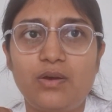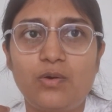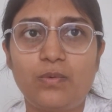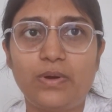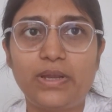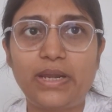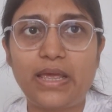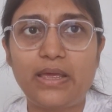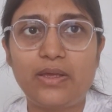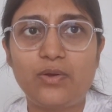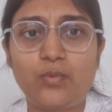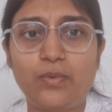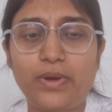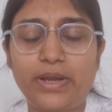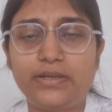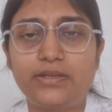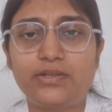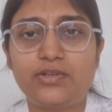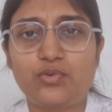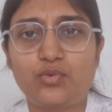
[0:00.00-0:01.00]
when I
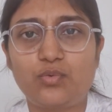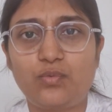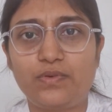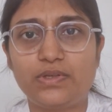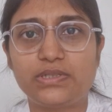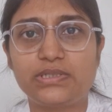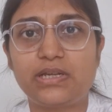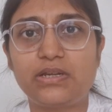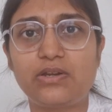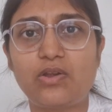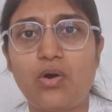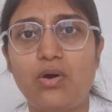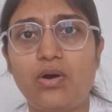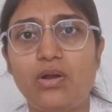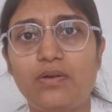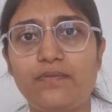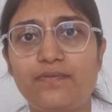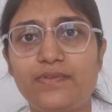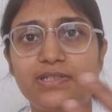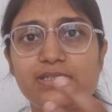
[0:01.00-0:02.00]
went to visit,
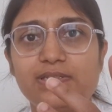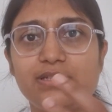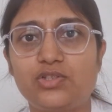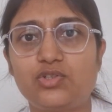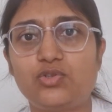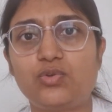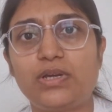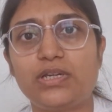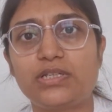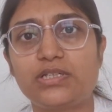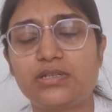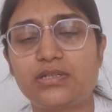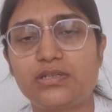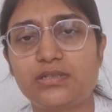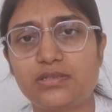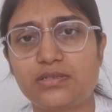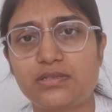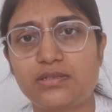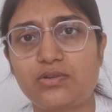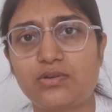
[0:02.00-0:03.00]
all of the
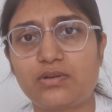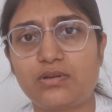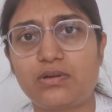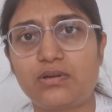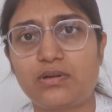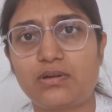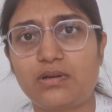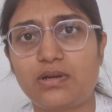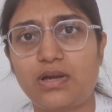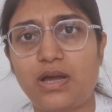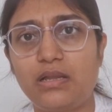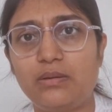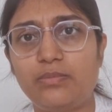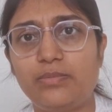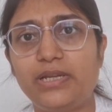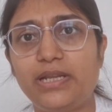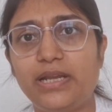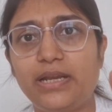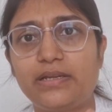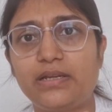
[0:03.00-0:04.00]
situations
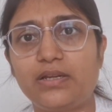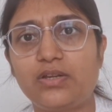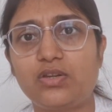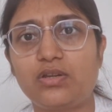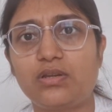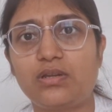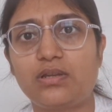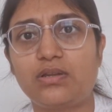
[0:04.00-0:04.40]
culminated